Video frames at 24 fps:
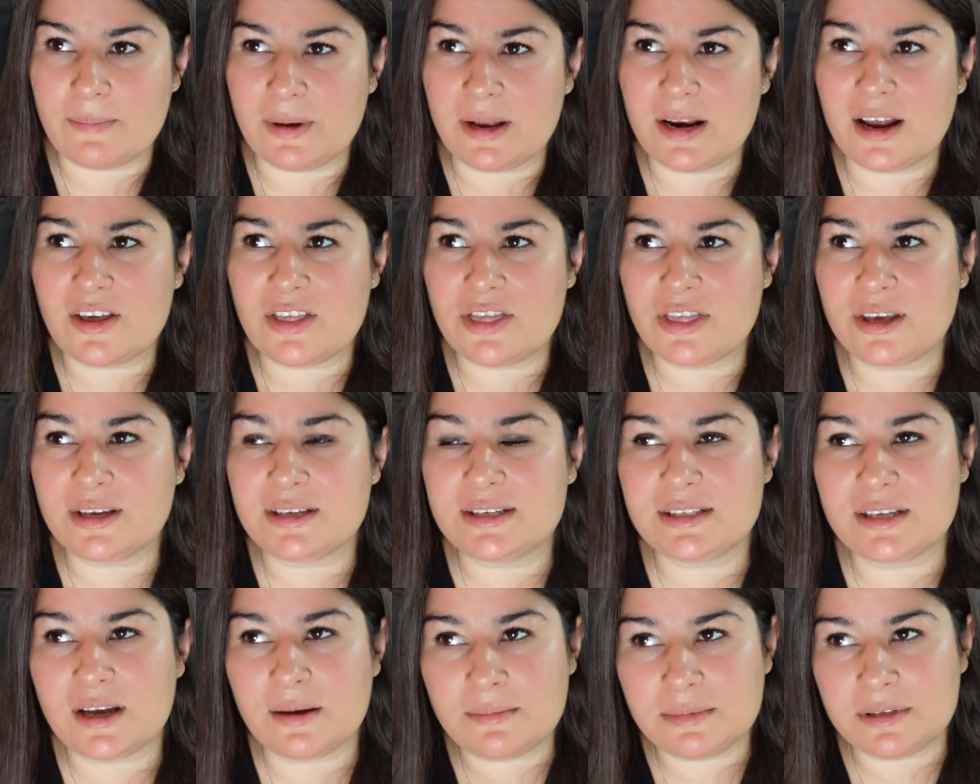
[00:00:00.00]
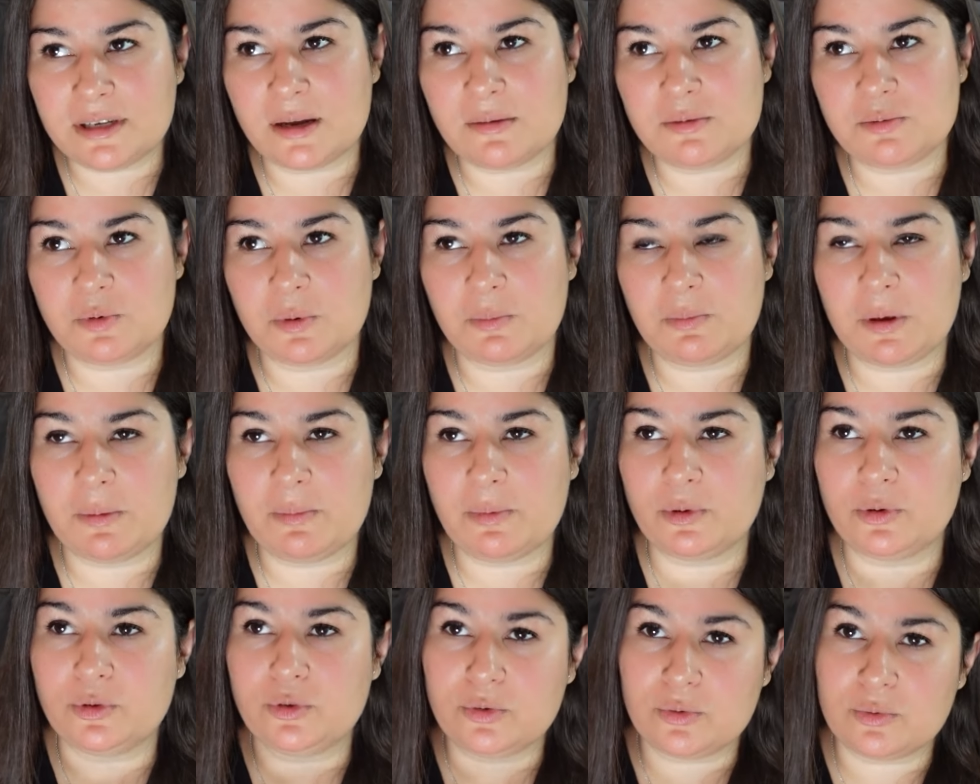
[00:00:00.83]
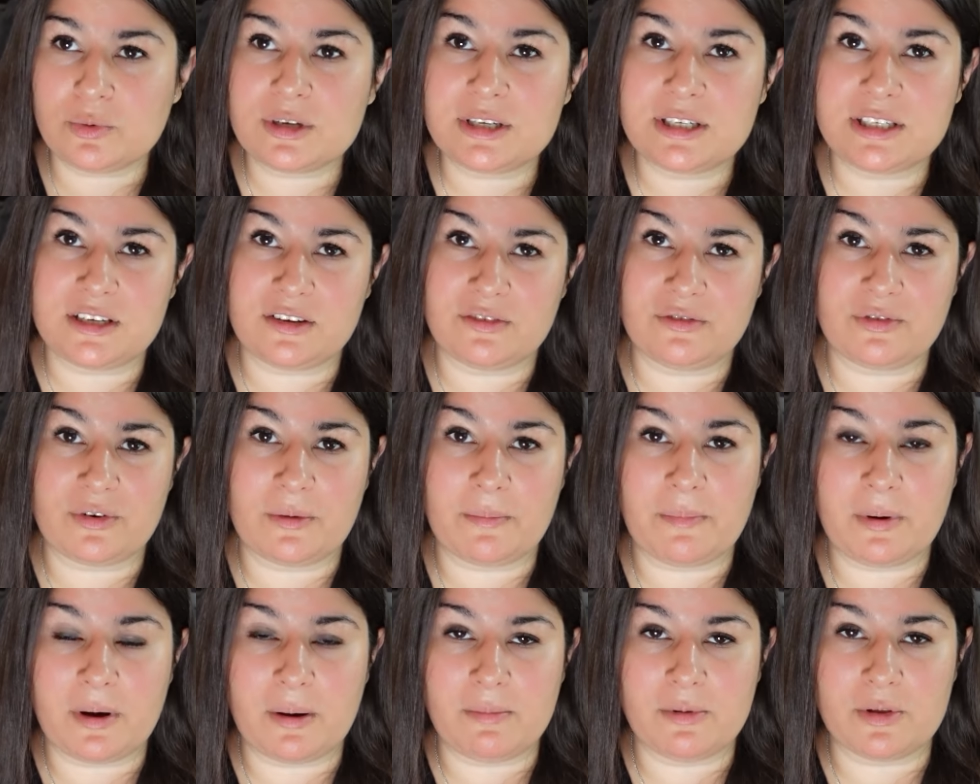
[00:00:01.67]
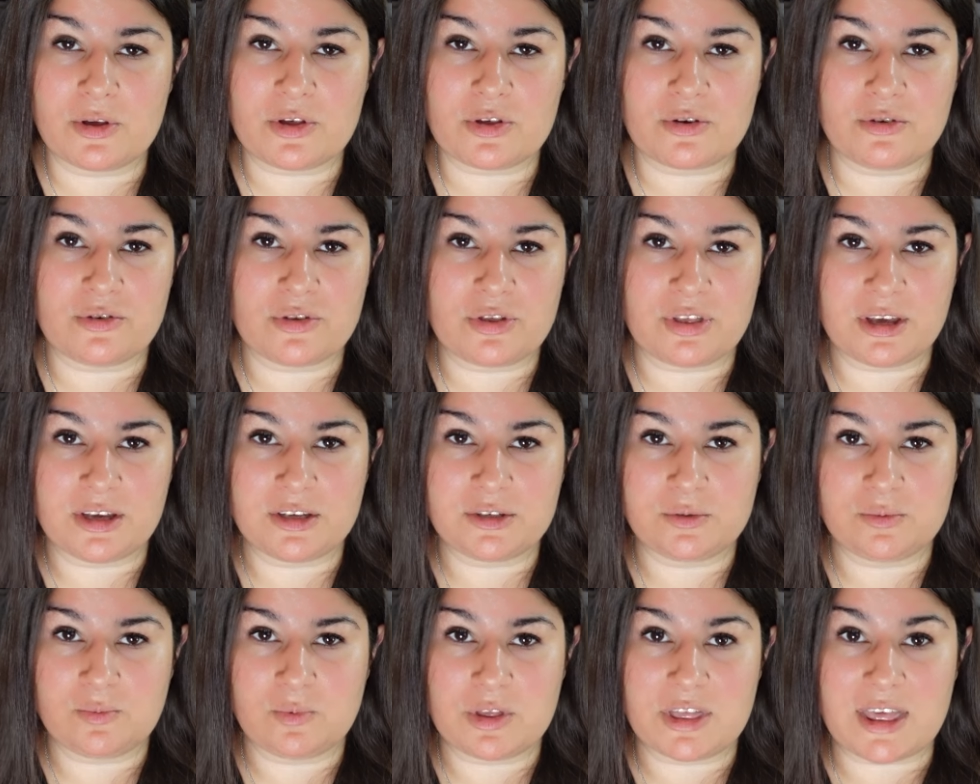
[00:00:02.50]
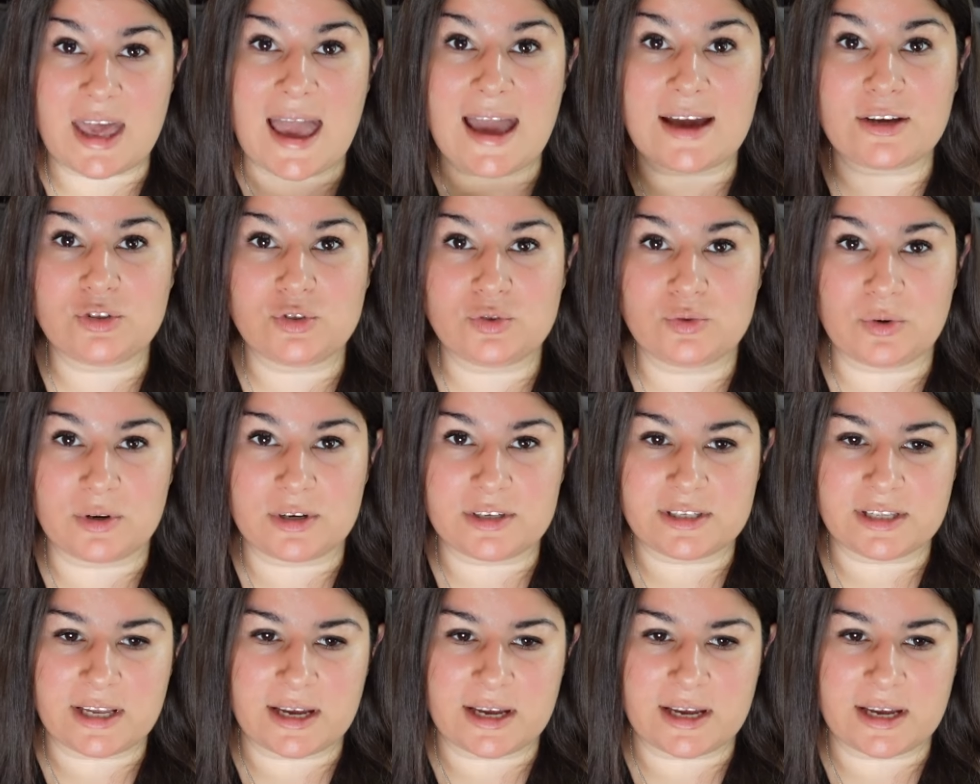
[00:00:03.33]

And I think sometimes when people do receive from publisher things with extras,